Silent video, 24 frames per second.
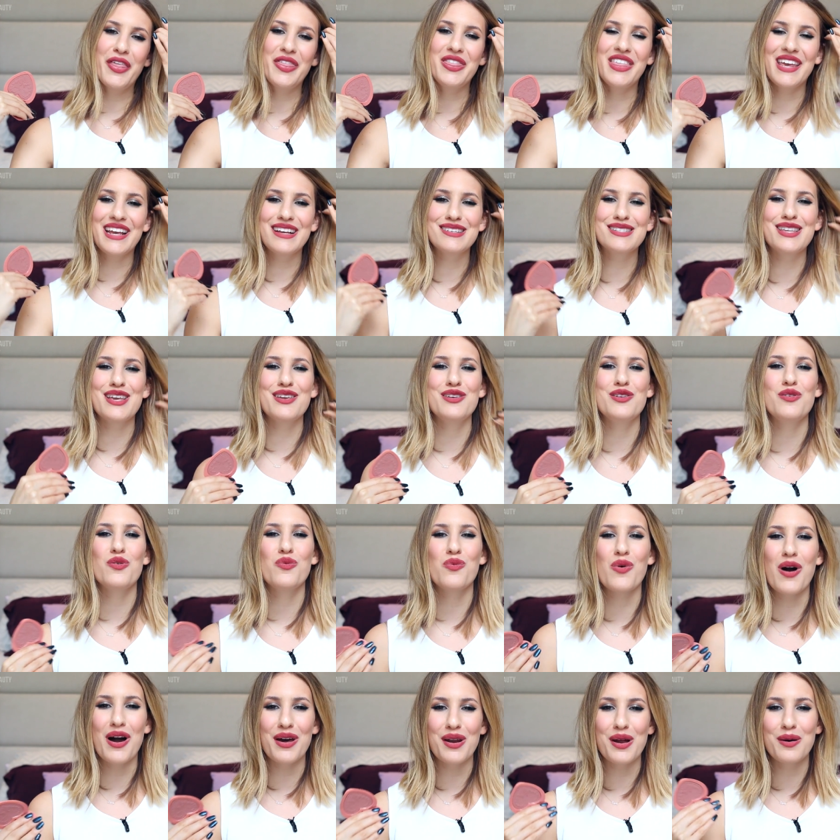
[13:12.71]
the things that you
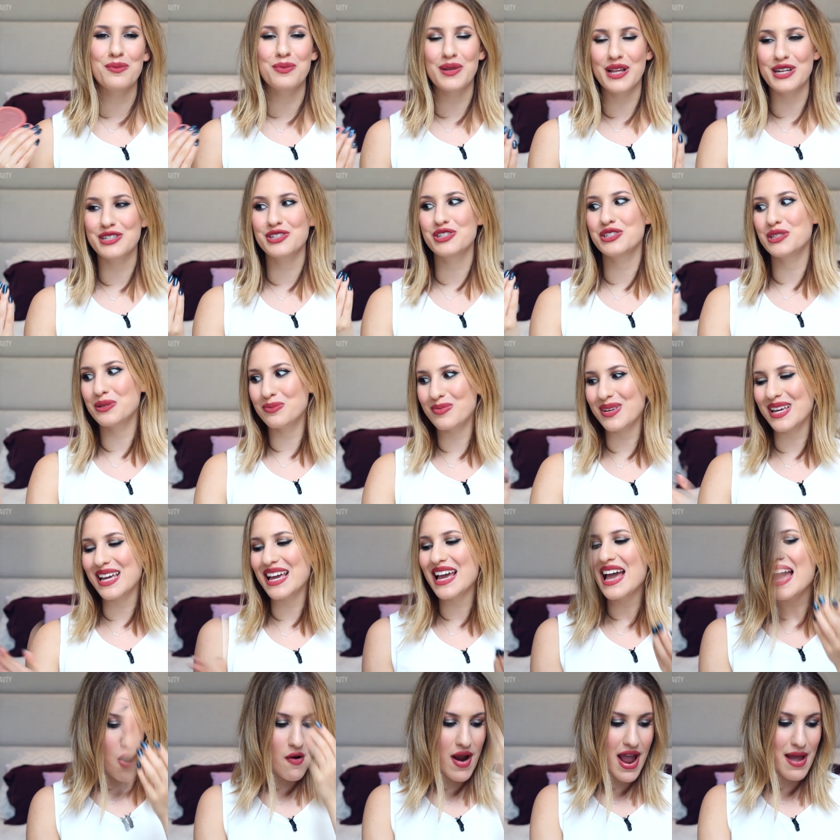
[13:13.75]
want a blush to
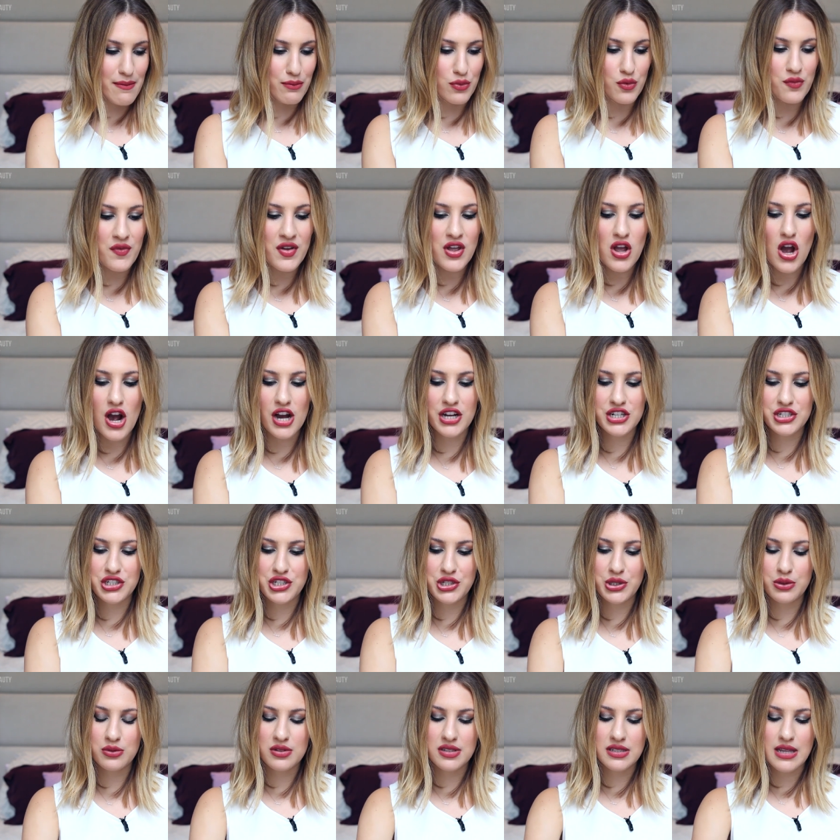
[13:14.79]
be. All right, moving on
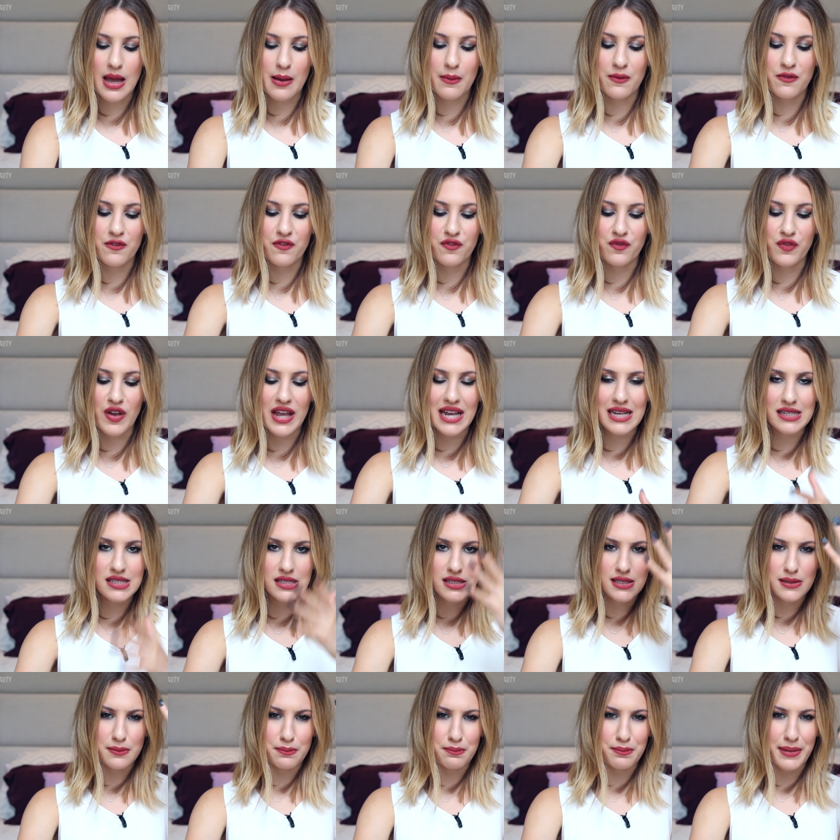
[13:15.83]
to some
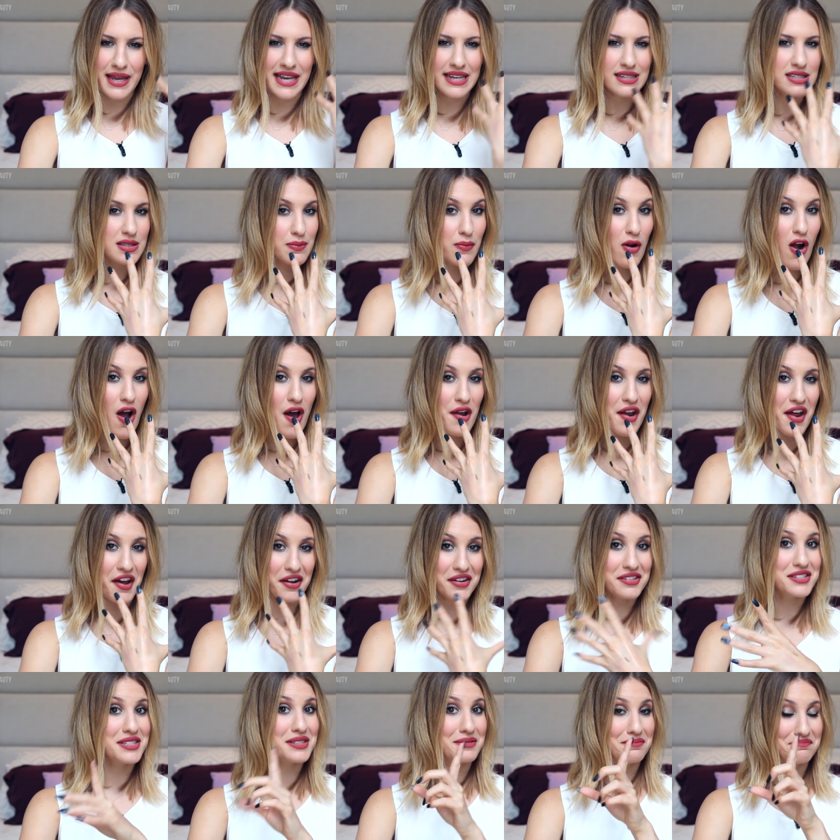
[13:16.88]
face base
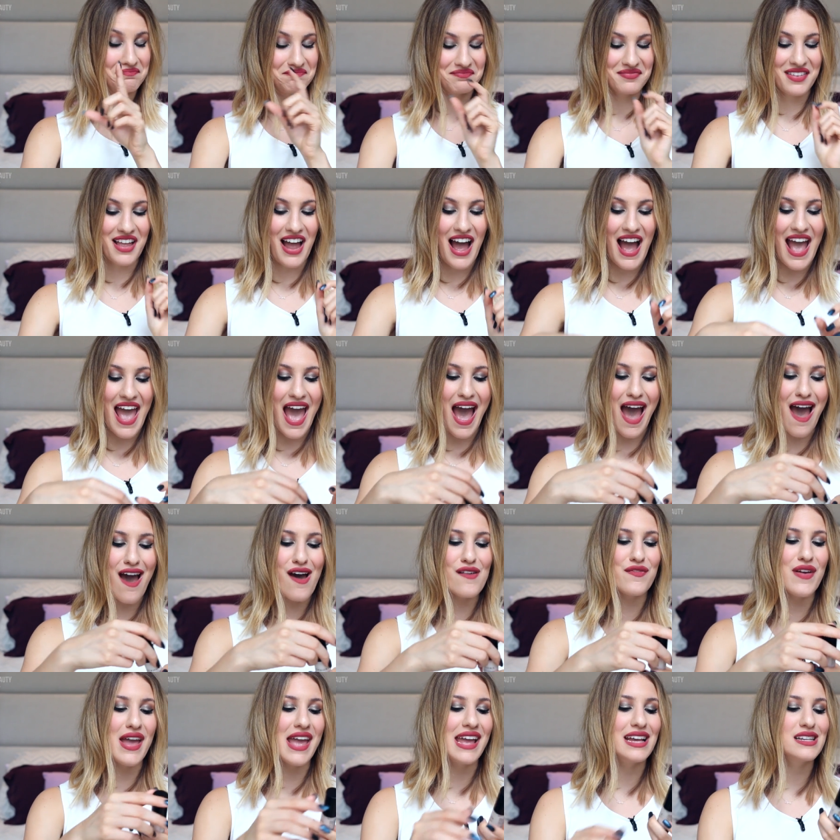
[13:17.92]
products. I
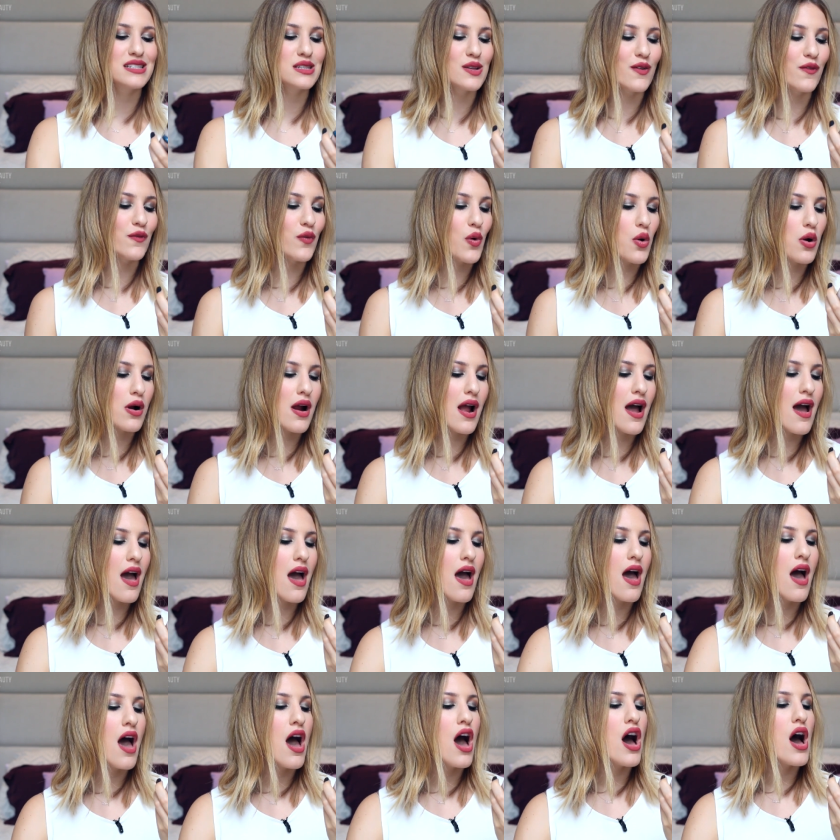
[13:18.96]
have a
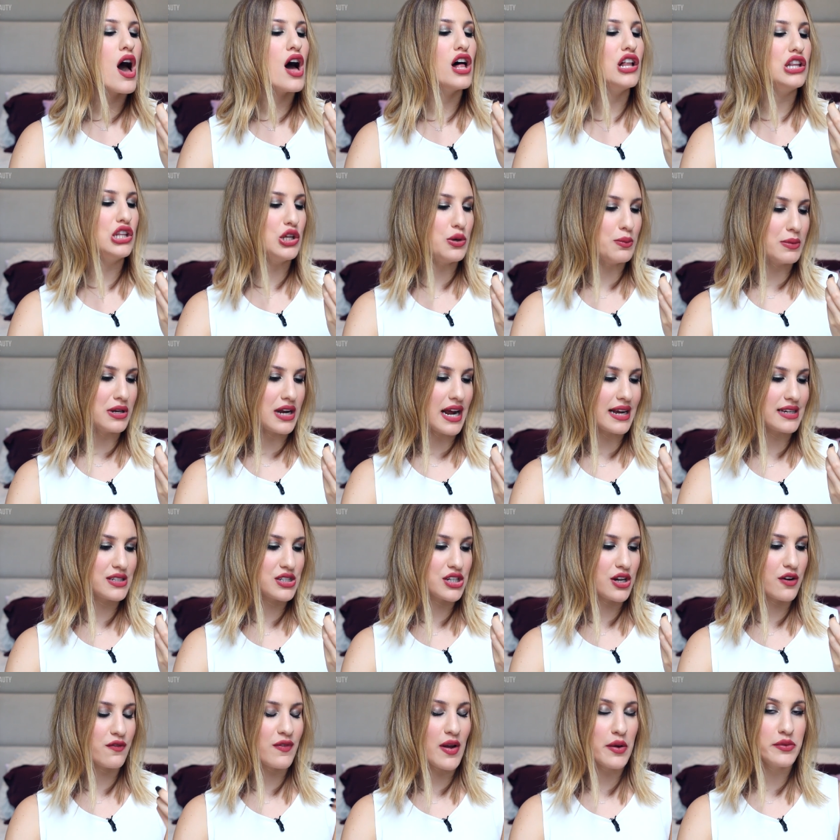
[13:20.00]
Sephora
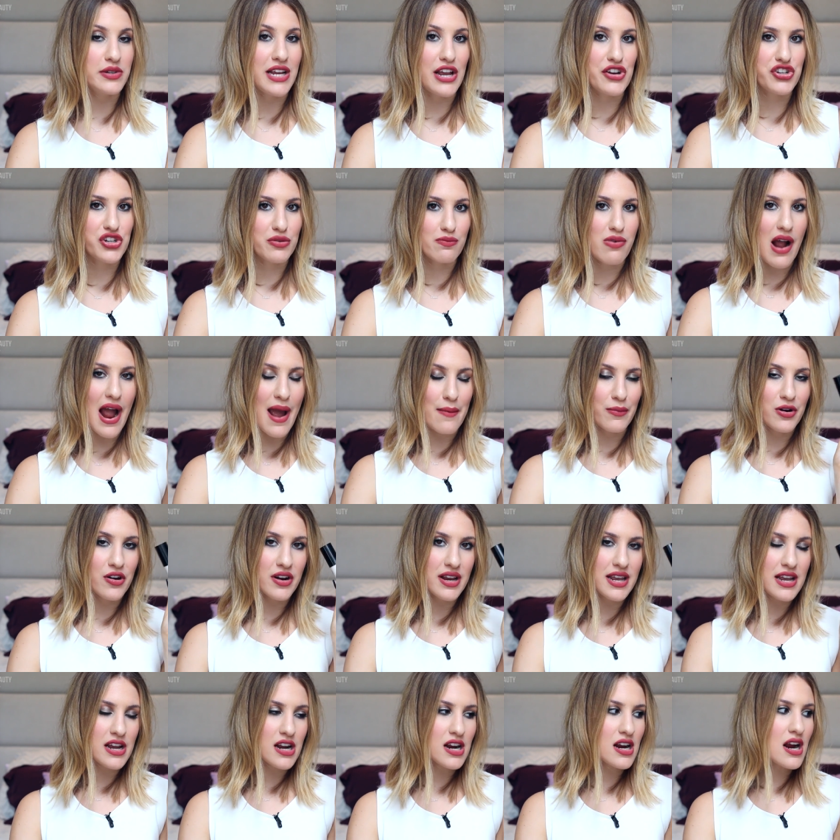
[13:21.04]
Illuminizer Foundation Primer
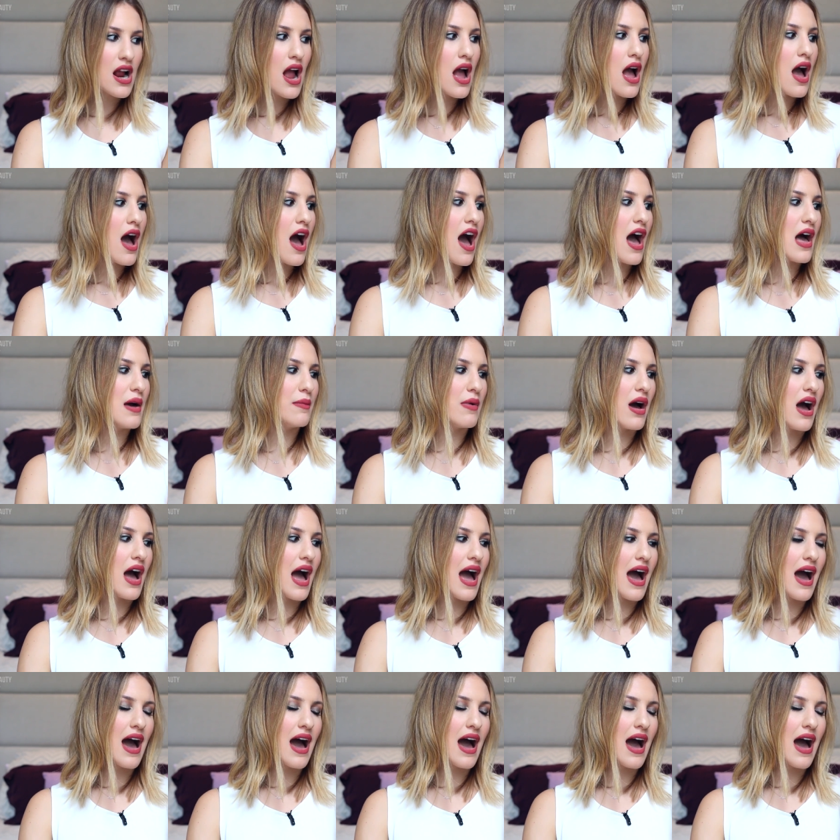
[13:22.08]
here. Um,